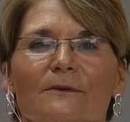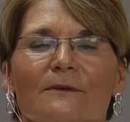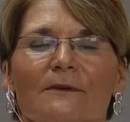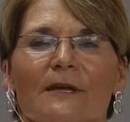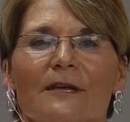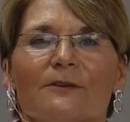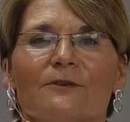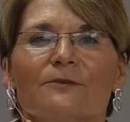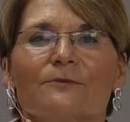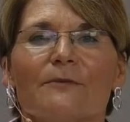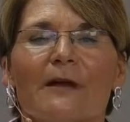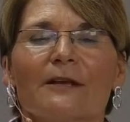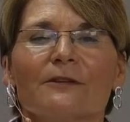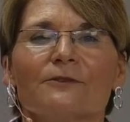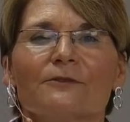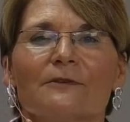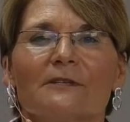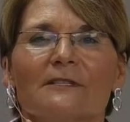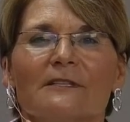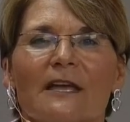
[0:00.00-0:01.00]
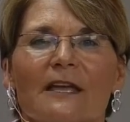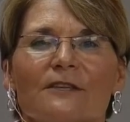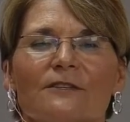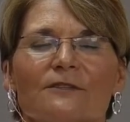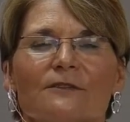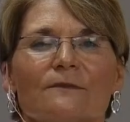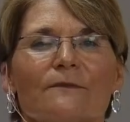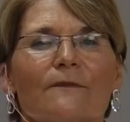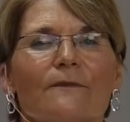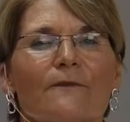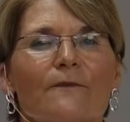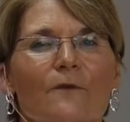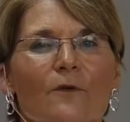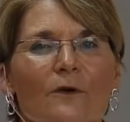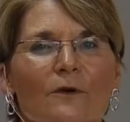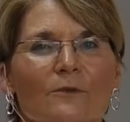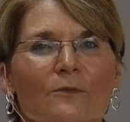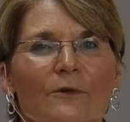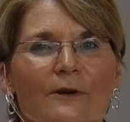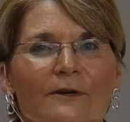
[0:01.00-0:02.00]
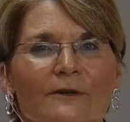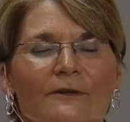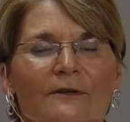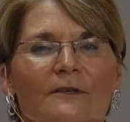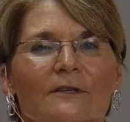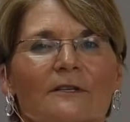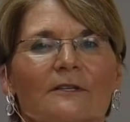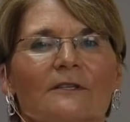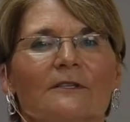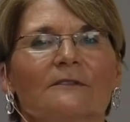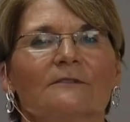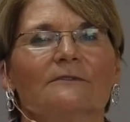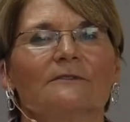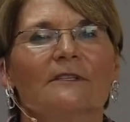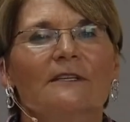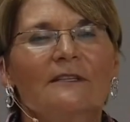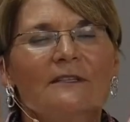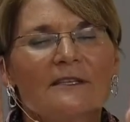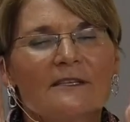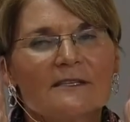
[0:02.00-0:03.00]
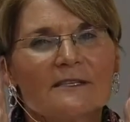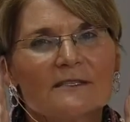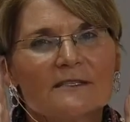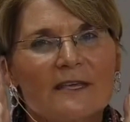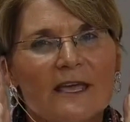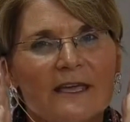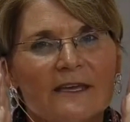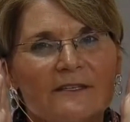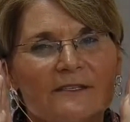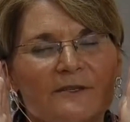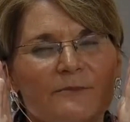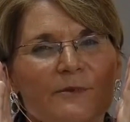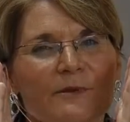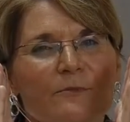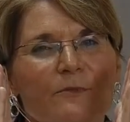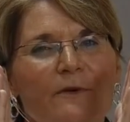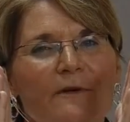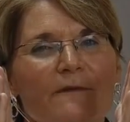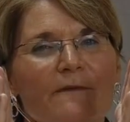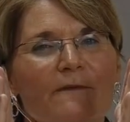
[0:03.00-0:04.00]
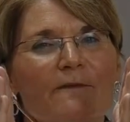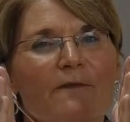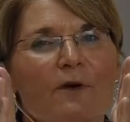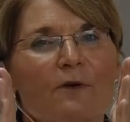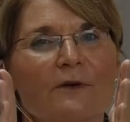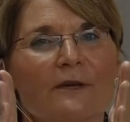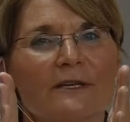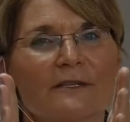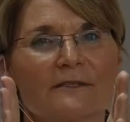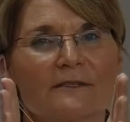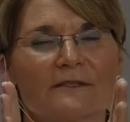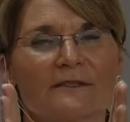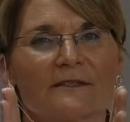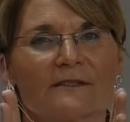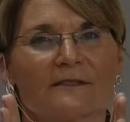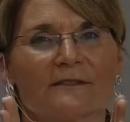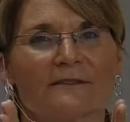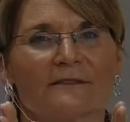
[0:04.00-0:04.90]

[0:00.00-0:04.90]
And direct your attention forward in this day to be more focused.